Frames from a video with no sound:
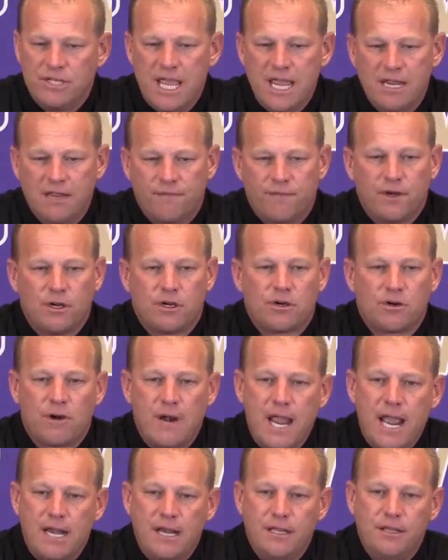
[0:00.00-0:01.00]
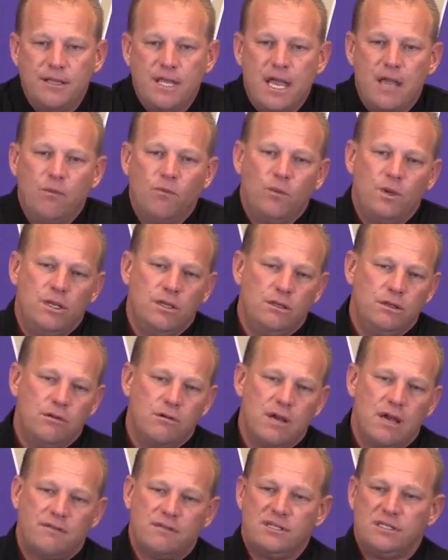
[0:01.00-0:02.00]
take it for granted that when
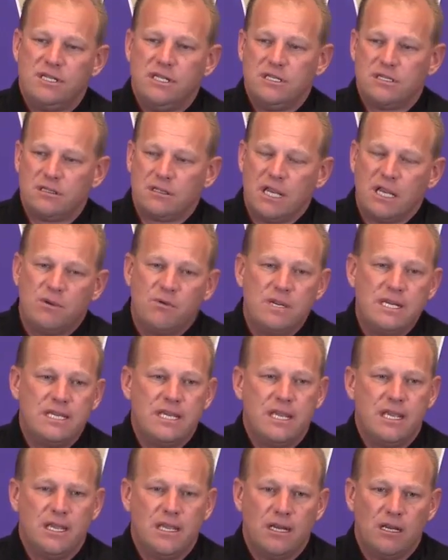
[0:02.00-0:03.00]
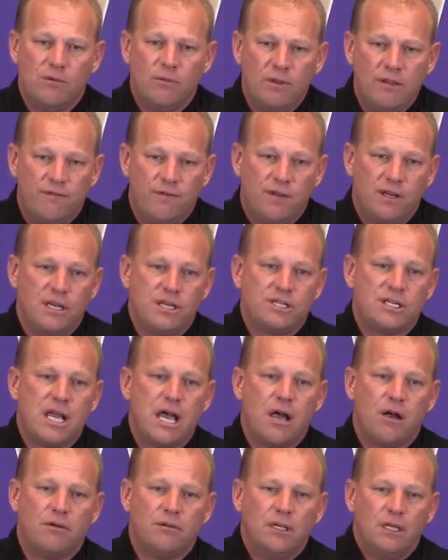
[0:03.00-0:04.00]
you have a season like we did and we
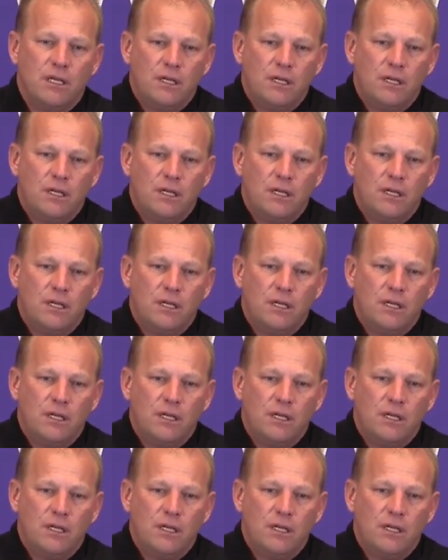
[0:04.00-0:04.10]
finish out